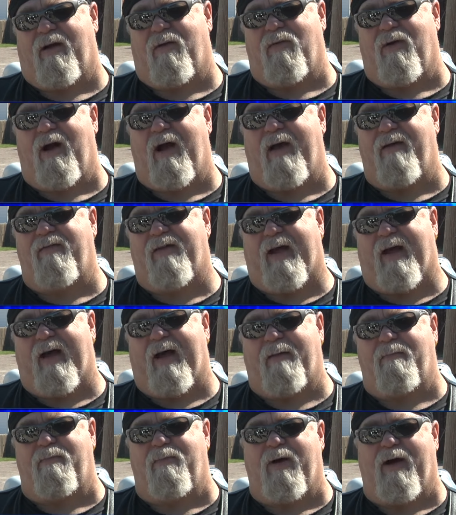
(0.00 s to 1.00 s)
arrived
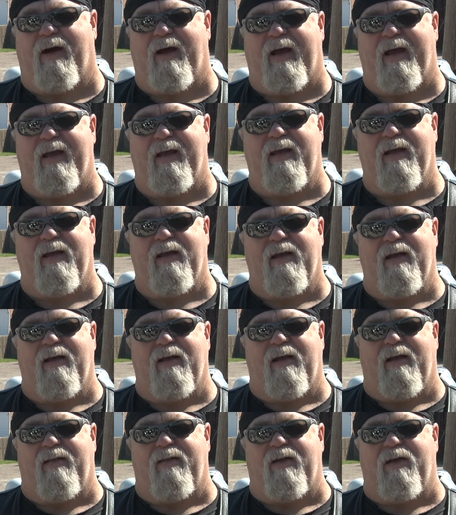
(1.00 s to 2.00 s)
at by
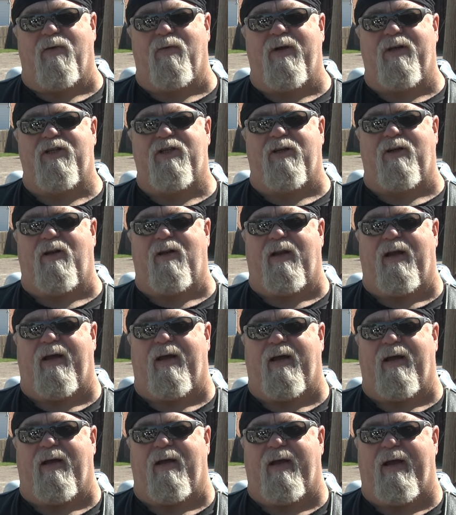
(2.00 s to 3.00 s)
the original
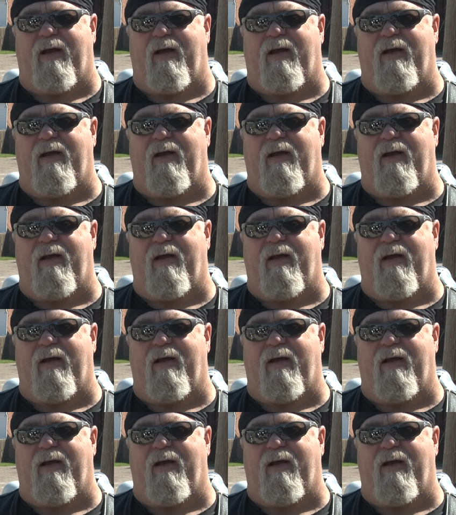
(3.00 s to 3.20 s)
uh,